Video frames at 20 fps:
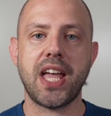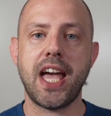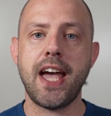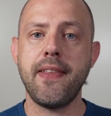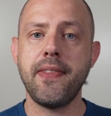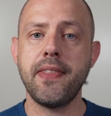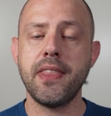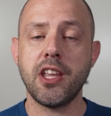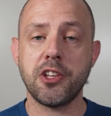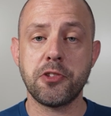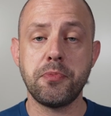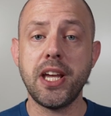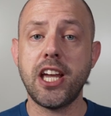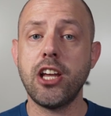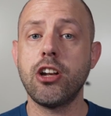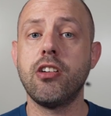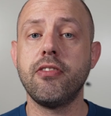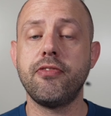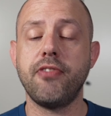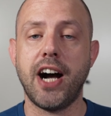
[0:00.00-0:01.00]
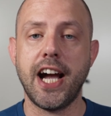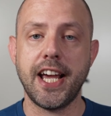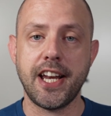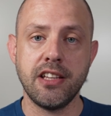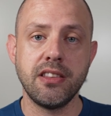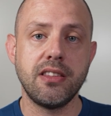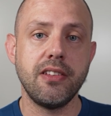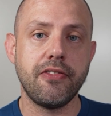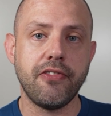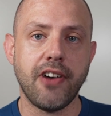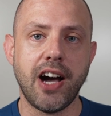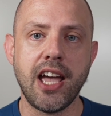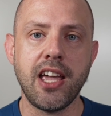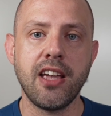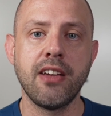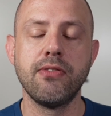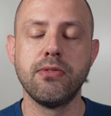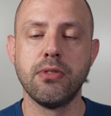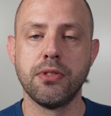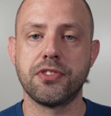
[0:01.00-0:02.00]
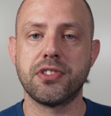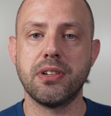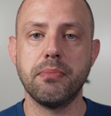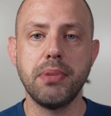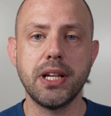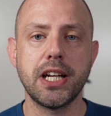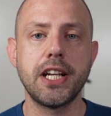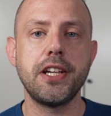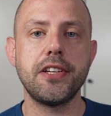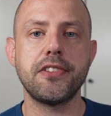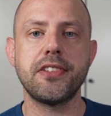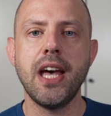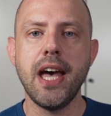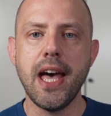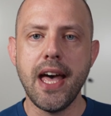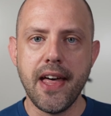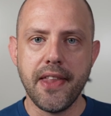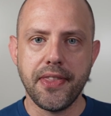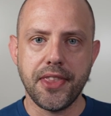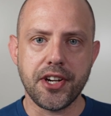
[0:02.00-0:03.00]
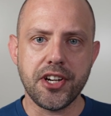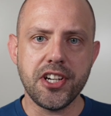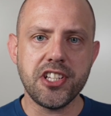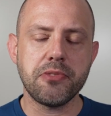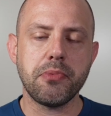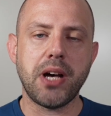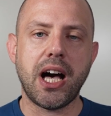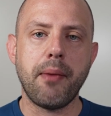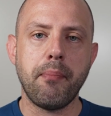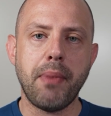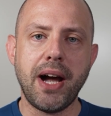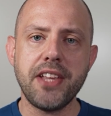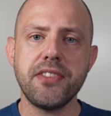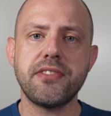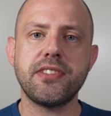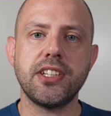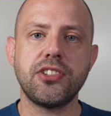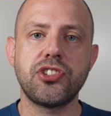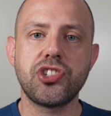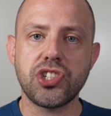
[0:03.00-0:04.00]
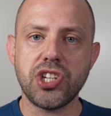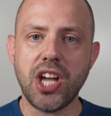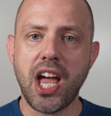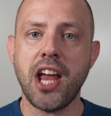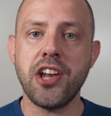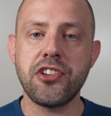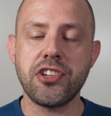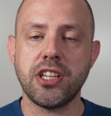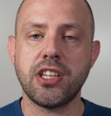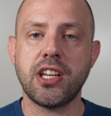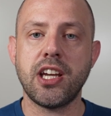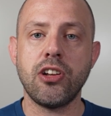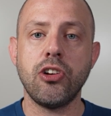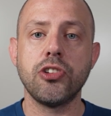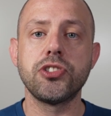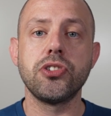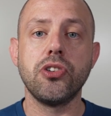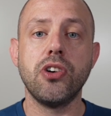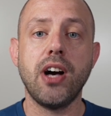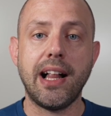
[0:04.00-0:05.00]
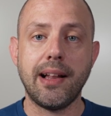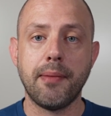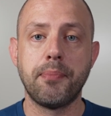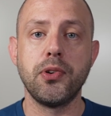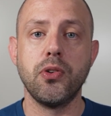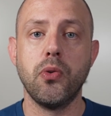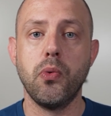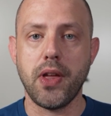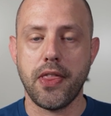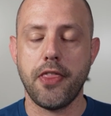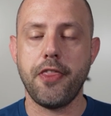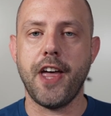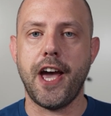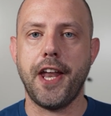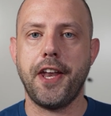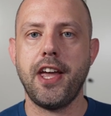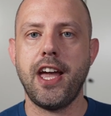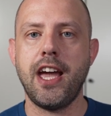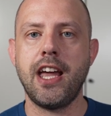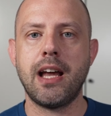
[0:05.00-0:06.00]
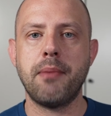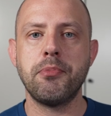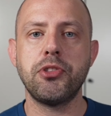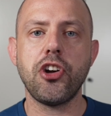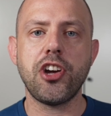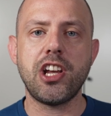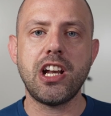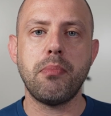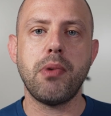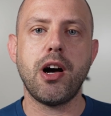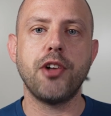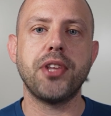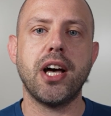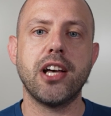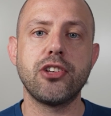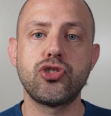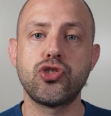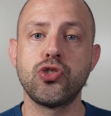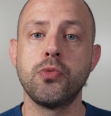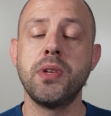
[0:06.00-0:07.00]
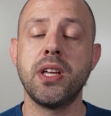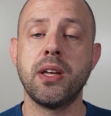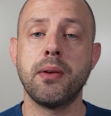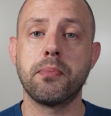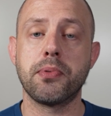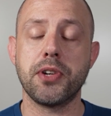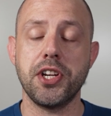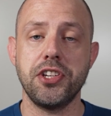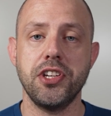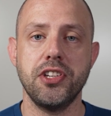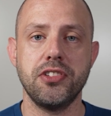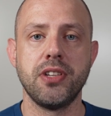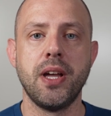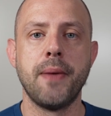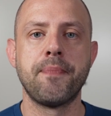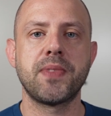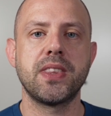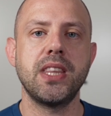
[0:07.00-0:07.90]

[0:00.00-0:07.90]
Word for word: And speaking of identifying vulnerabilities, there is a mindset change that can also help you with that, and I'm talking about assuming breaches.